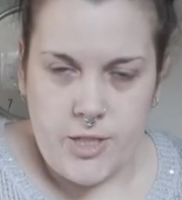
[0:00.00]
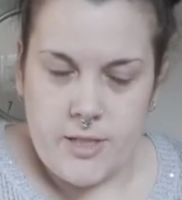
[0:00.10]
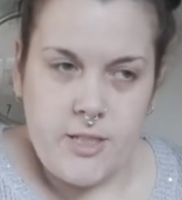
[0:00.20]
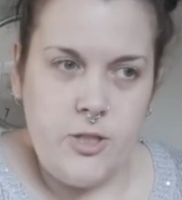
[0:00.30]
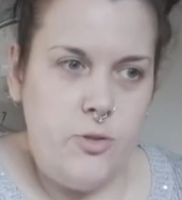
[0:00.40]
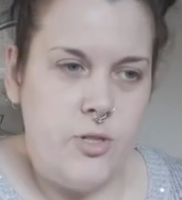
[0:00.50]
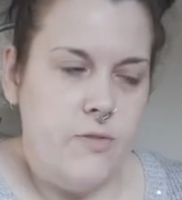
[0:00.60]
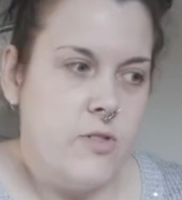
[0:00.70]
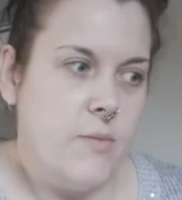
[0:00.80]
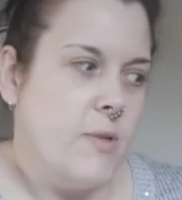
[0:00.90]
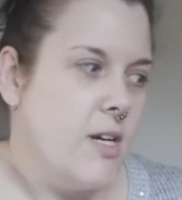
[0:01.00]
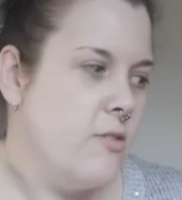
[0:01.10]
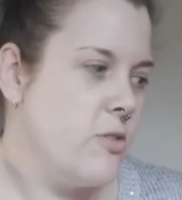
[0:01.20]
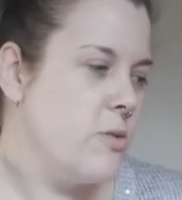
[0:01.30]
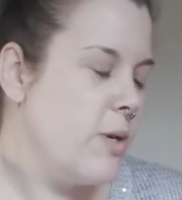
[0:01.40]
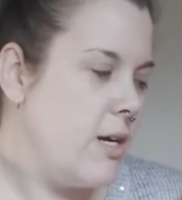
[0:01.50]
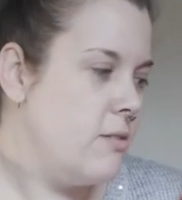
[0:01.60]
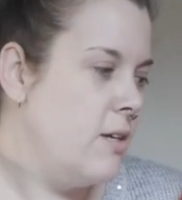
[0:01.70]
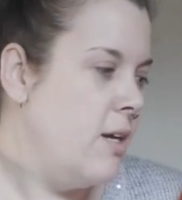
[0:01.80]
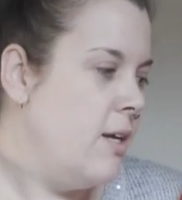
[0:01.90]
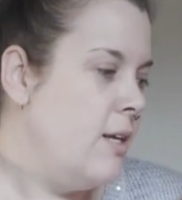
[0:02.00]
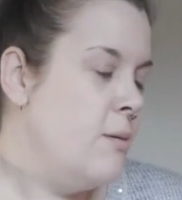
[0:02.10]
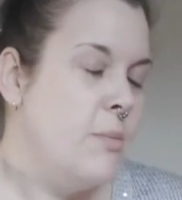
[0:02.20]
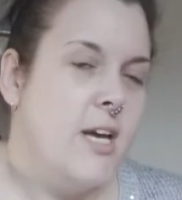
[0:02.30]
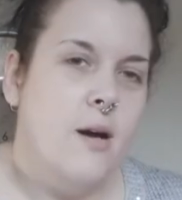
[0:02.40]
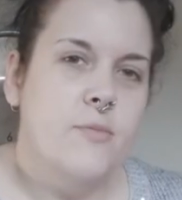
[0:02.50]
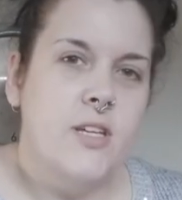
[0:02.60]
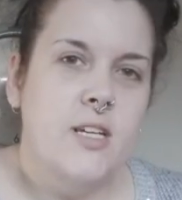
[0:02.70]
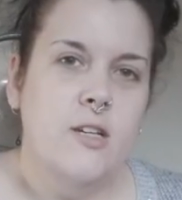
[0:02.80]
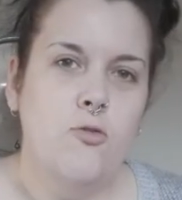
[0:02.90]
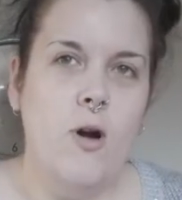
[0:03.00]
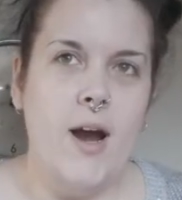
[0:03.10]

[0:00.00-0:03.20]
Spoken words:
and I can use it for something else as well. But yeah, I'm thinking